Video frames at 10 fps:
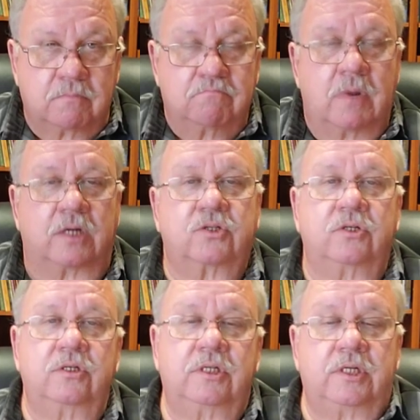
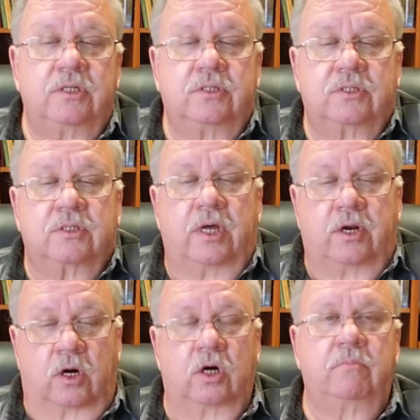Mustard is an
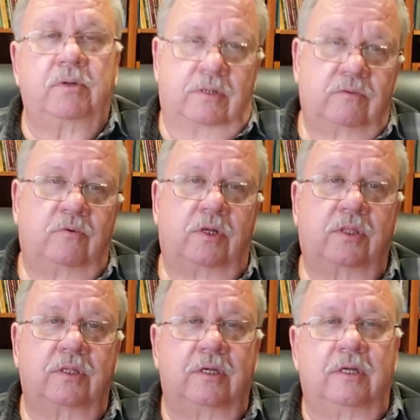herb with